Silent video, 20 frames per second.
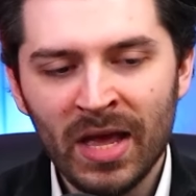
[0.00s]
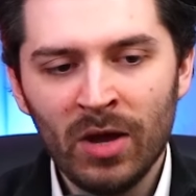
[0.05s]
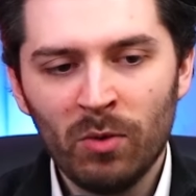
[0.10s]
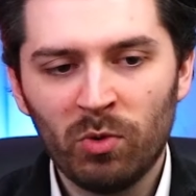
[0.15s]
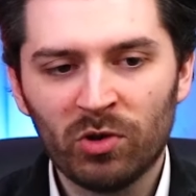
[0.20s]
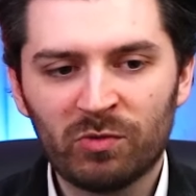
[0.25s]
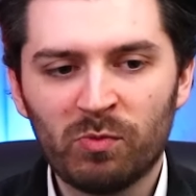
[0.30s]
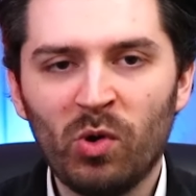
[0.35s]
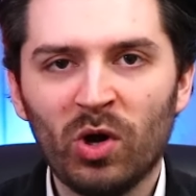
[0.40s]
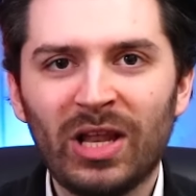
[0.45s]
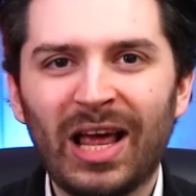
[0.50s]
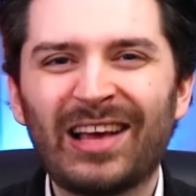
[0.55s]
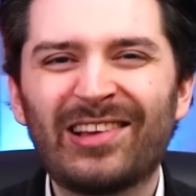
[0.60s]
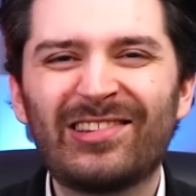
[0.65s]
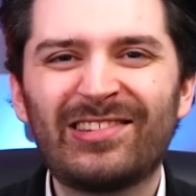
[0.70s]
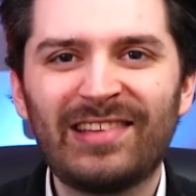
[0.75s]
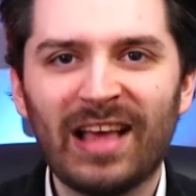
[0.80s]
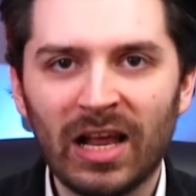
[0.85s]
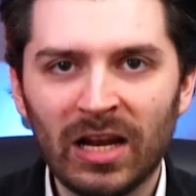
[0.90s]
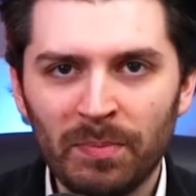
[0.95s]
was more like
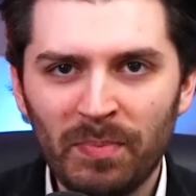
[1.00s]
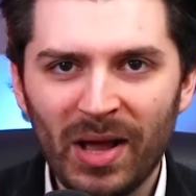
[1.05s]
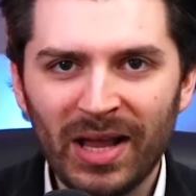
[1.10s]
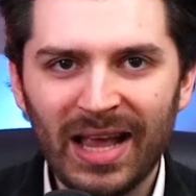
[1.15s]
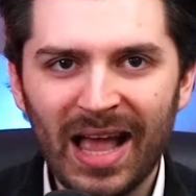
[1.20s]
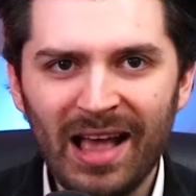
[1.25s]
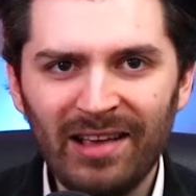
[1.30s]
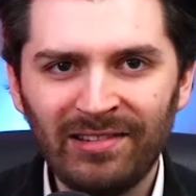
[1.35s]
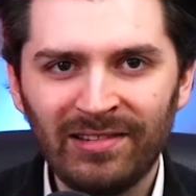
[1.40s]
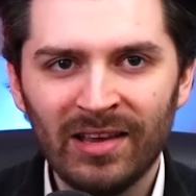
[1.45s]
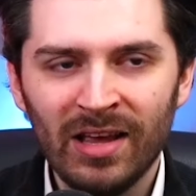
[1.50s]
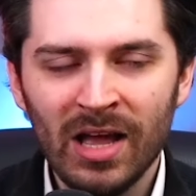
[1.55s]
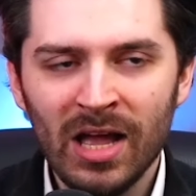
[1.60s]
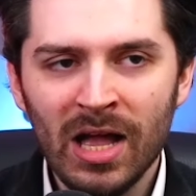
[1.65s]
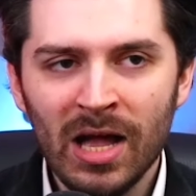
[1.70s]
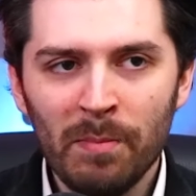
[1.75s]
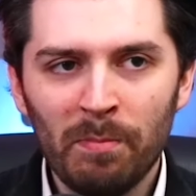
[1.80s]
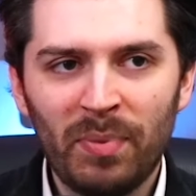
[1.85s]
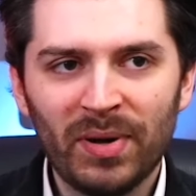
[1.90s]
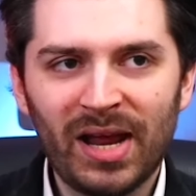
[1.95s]
setup, I guess.
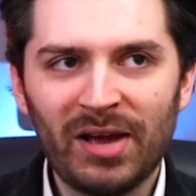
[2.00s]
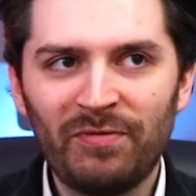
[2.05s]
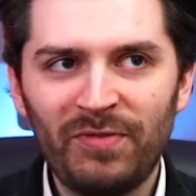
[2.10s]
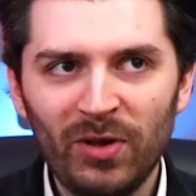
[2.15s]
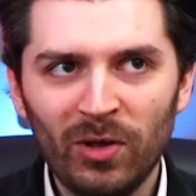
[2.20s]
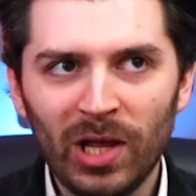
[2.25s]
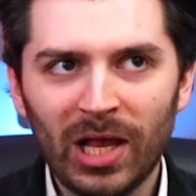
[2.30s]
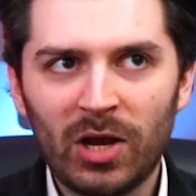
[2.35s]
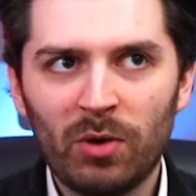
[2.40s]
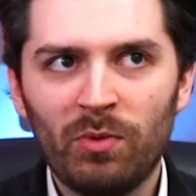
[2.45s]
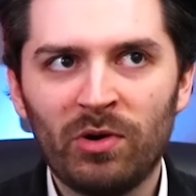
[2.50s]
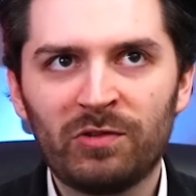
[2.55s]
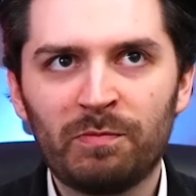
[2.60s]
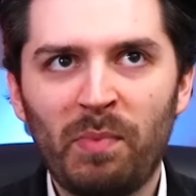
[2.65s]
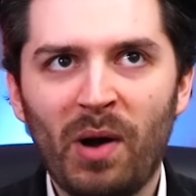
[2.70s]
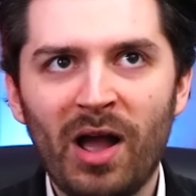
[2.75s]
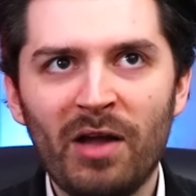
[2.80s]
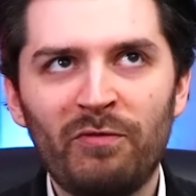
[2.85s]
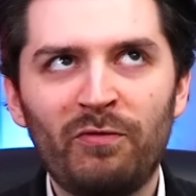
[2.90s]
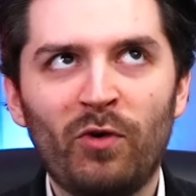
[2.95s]
But I feel like it was
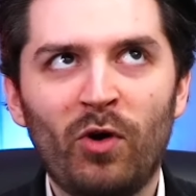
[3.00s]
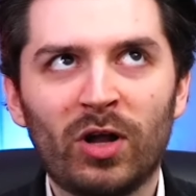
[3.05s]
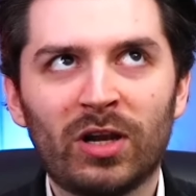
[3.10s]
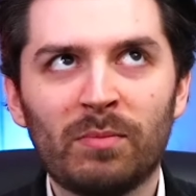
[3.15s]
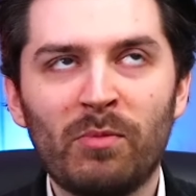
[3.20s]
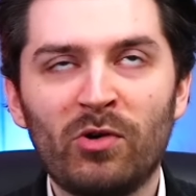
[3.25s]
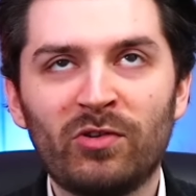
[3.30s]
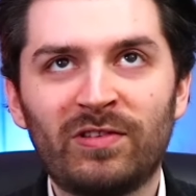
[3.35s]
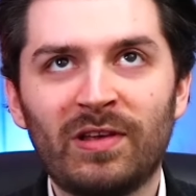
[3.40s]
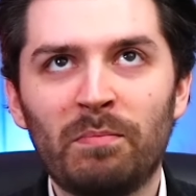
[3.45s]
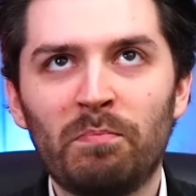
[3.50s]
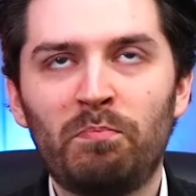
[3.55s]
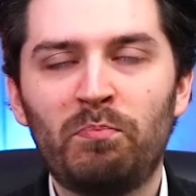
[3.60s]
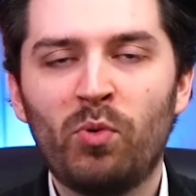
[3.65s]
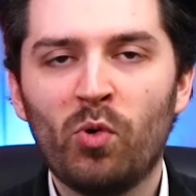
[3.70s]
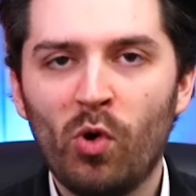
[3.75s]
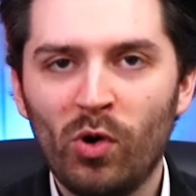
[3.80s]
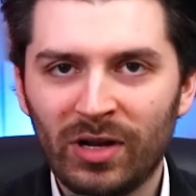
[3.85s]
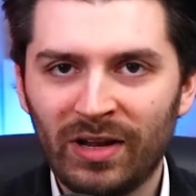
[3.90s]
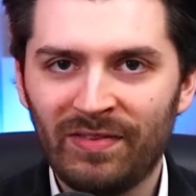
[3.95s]
by far the most
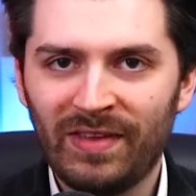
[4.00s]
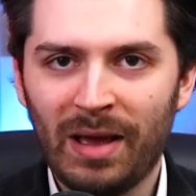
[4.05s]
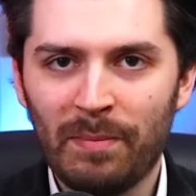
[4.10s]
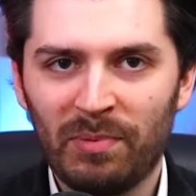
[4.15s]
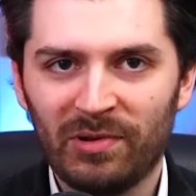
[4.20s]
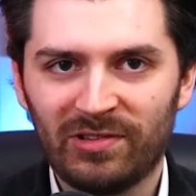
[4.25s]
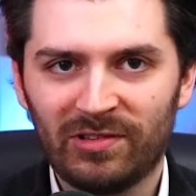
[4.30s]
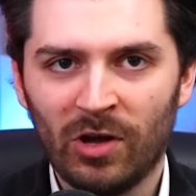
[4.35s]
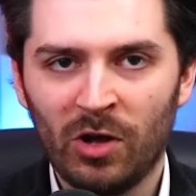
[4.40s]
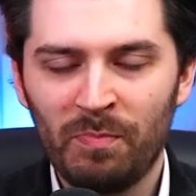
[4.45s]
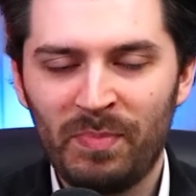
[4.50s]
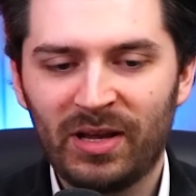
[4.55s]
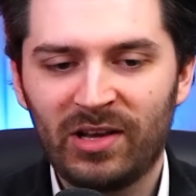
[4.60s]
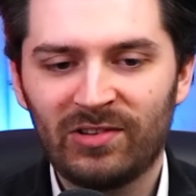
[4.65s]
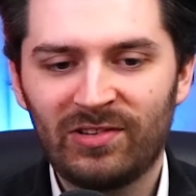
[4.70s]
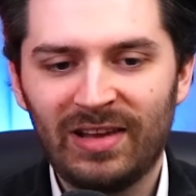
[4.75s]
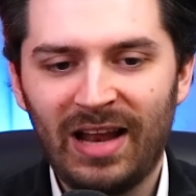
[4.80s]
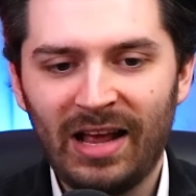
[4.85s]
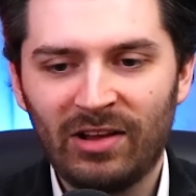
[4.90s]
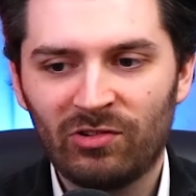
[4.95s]
important episode because
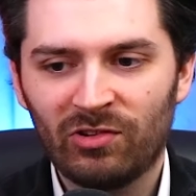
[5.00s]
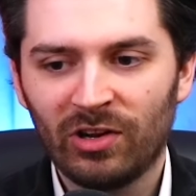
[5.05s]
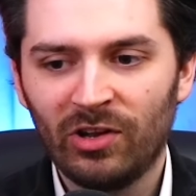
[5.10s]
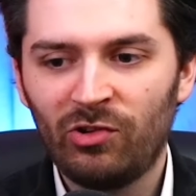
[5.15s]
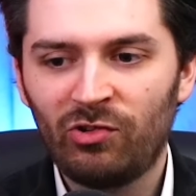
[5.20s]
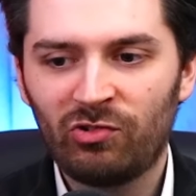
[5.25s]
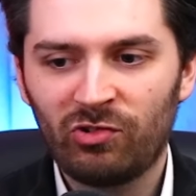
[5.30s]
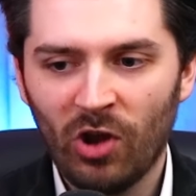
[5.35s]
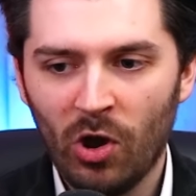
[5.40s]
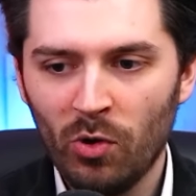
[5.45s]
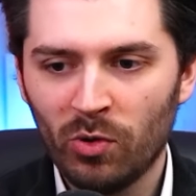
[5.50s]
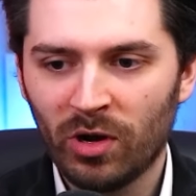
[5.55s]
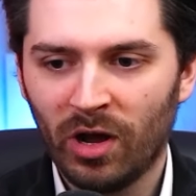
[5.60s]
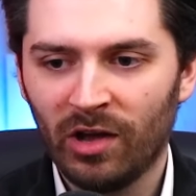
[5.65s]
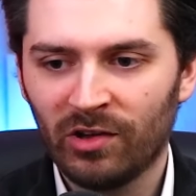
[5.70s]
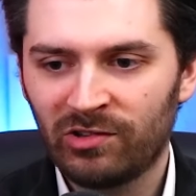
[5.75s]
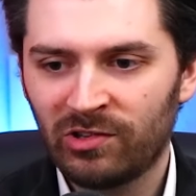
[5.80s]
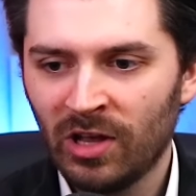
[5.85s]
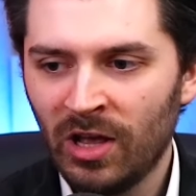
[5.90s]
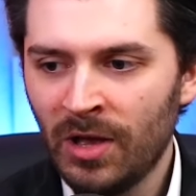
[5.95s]
it actually showed
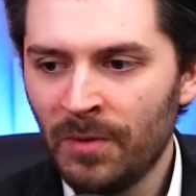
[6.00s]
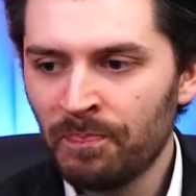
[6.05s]
us